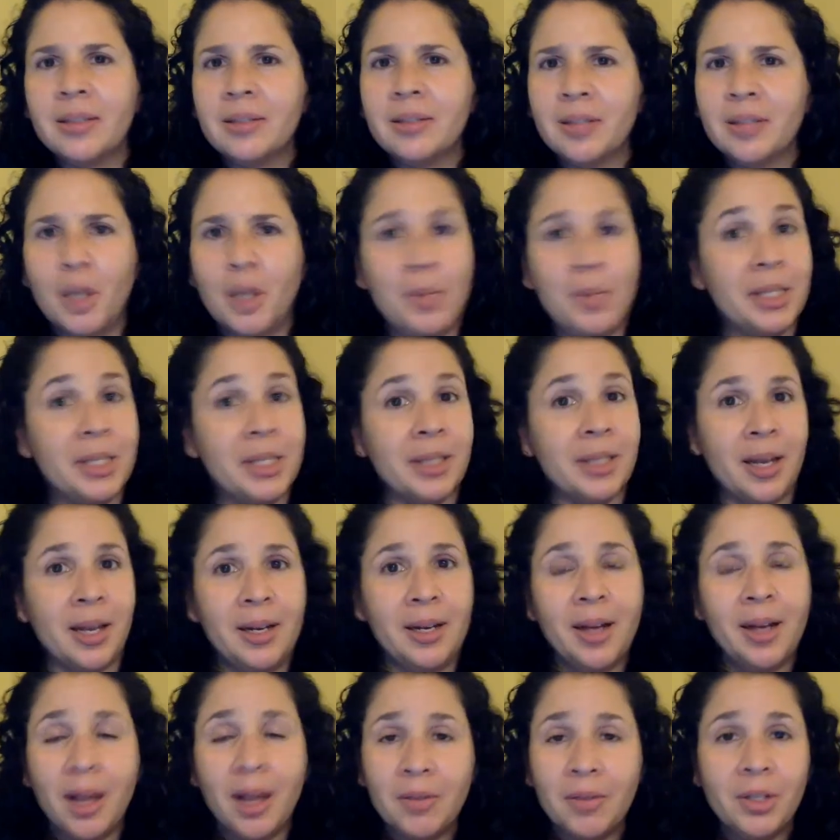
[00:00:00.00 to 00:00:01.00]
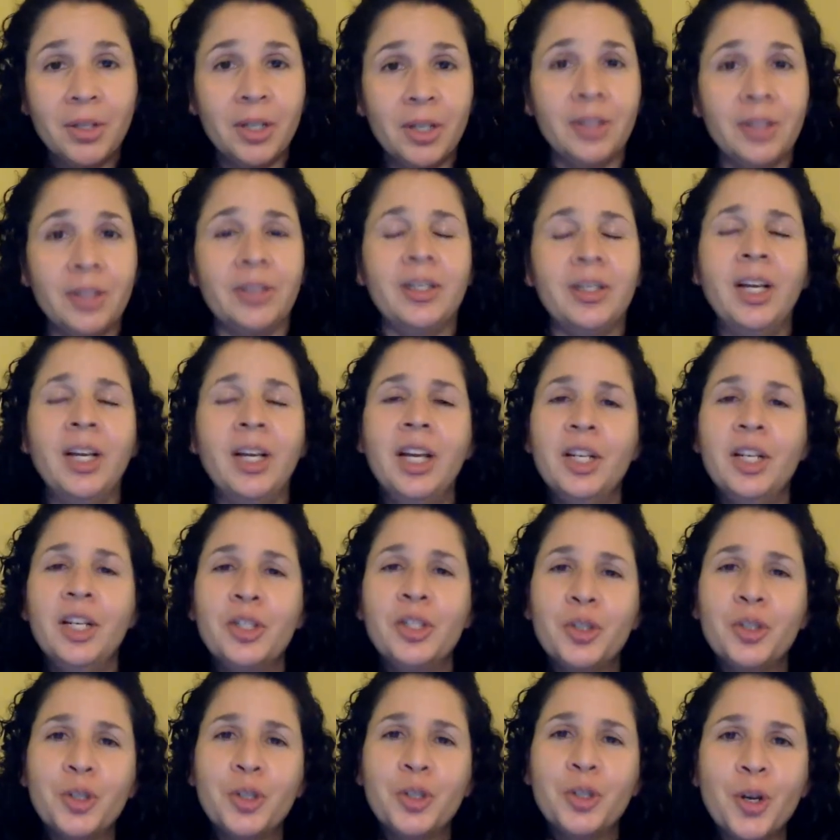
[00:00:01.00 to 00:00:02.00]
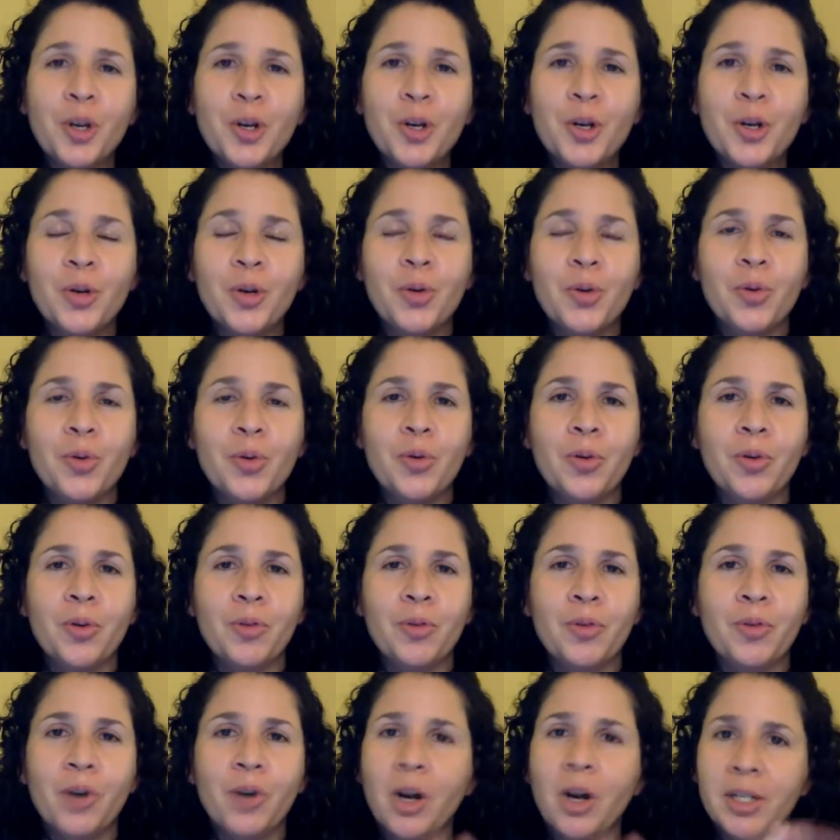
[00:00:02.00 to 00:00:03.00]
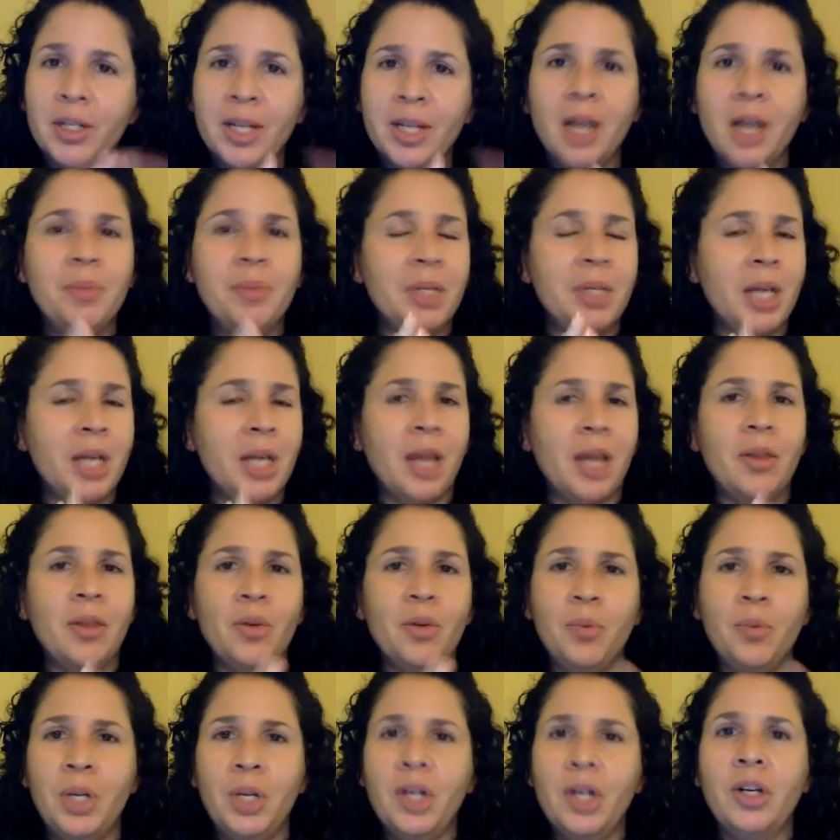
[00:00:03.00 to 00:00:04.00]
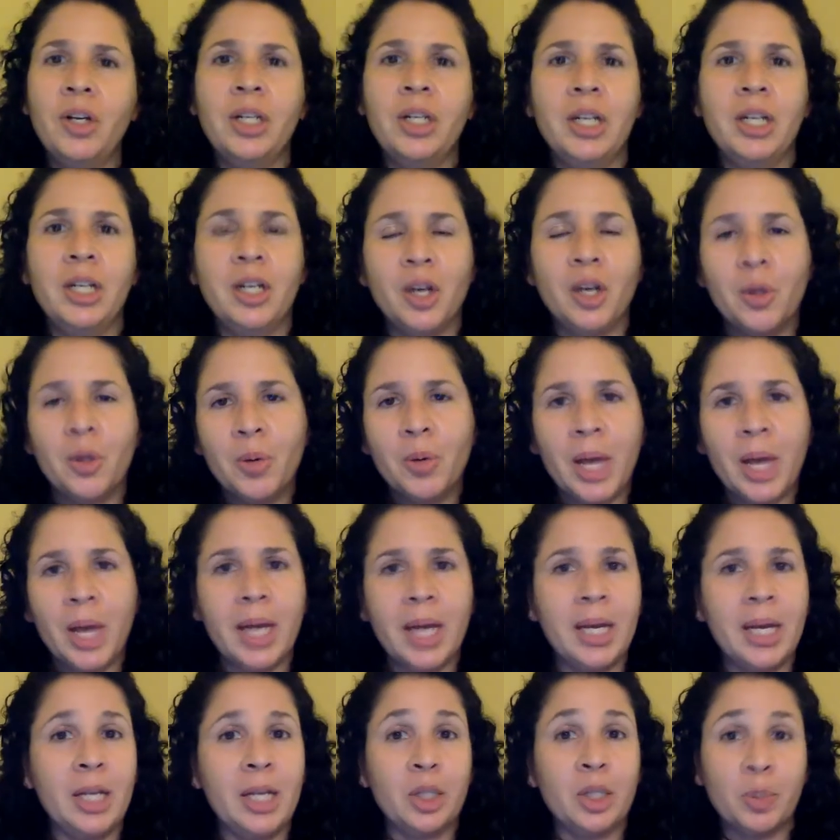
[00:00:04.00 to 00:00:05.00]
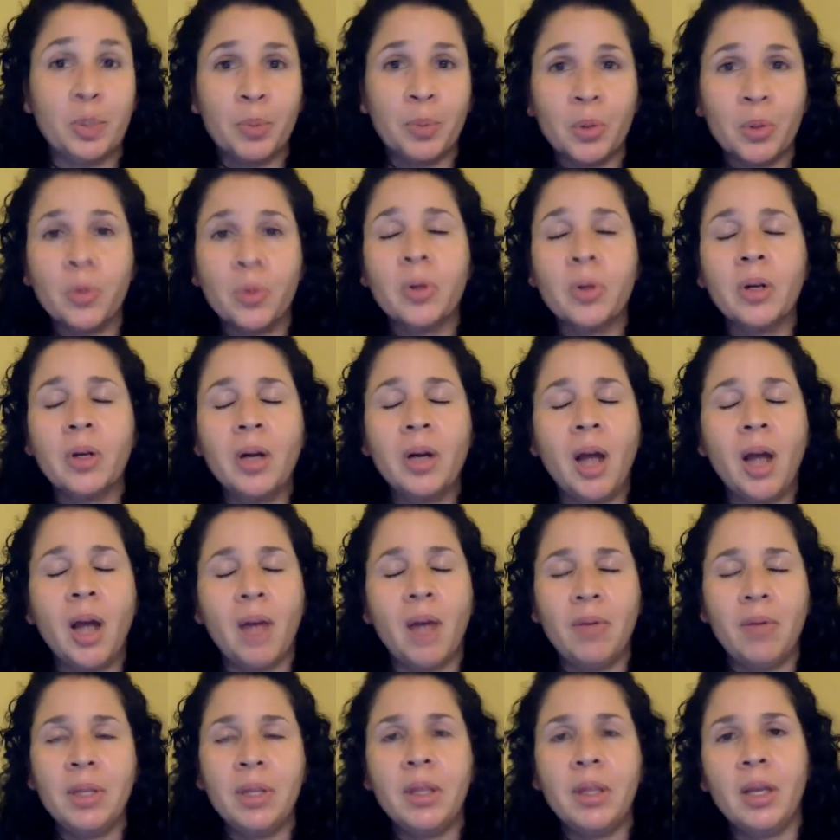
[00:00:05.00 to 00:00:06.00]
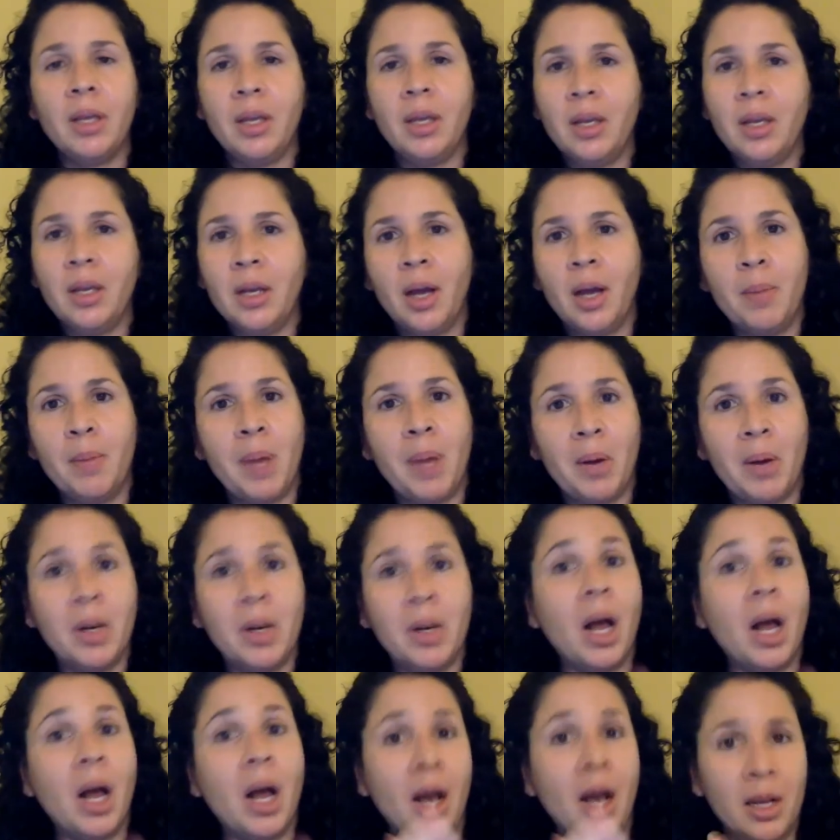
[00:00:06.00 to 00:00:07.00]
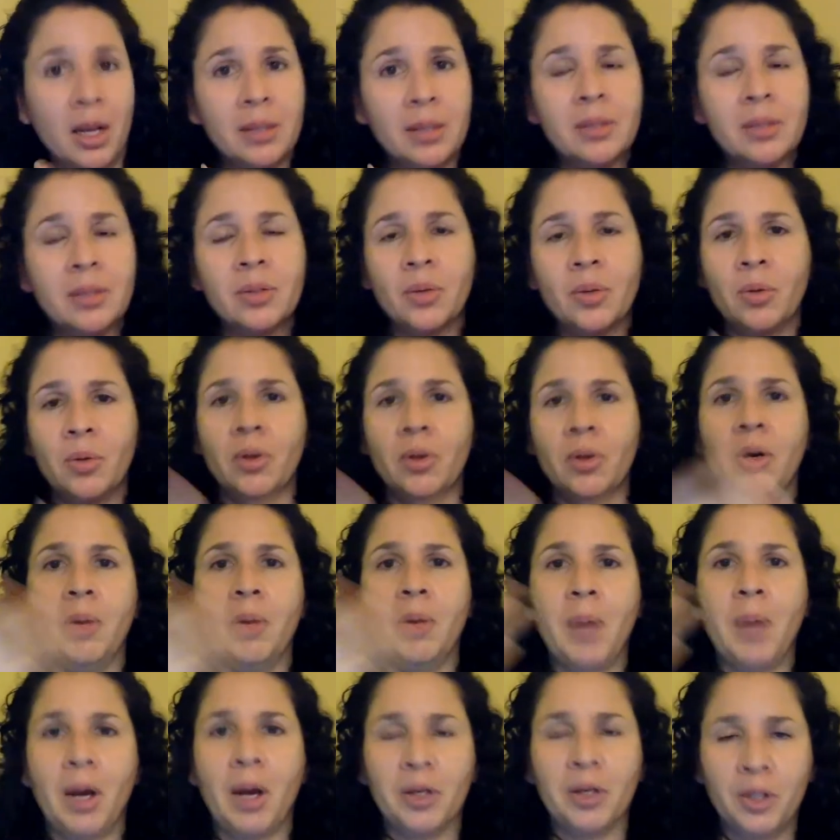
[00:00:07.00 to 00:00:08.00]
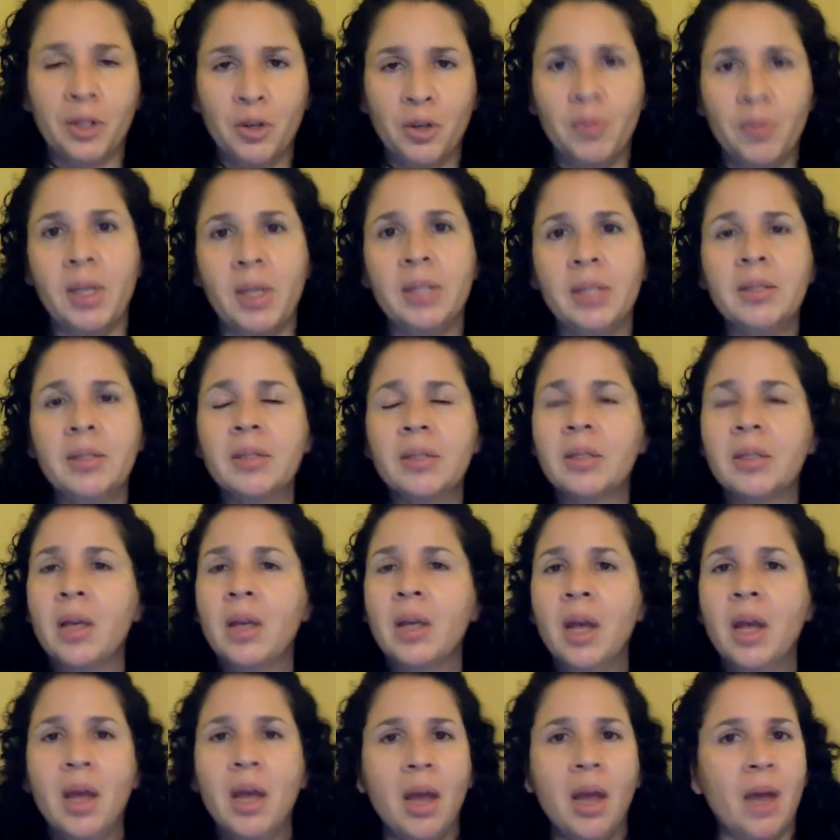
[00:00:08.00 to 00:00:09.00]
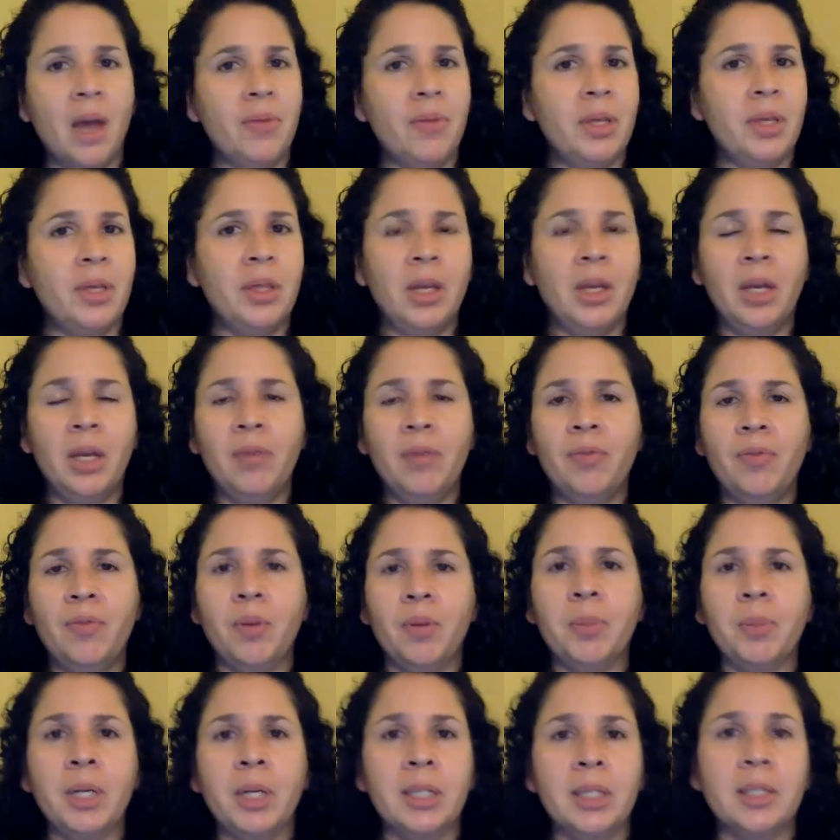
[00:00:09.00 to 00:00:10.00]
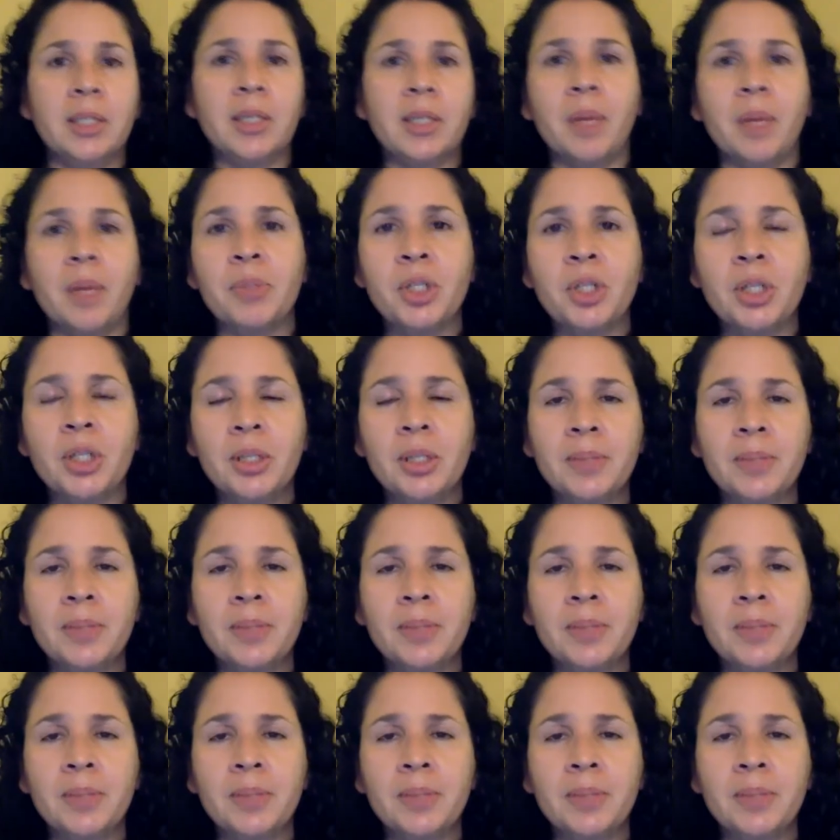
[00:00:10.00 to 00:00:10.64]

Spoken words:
I'm excited to have you here. So for our time together, we are going to go and explore everything about us, or about humans, everything from conception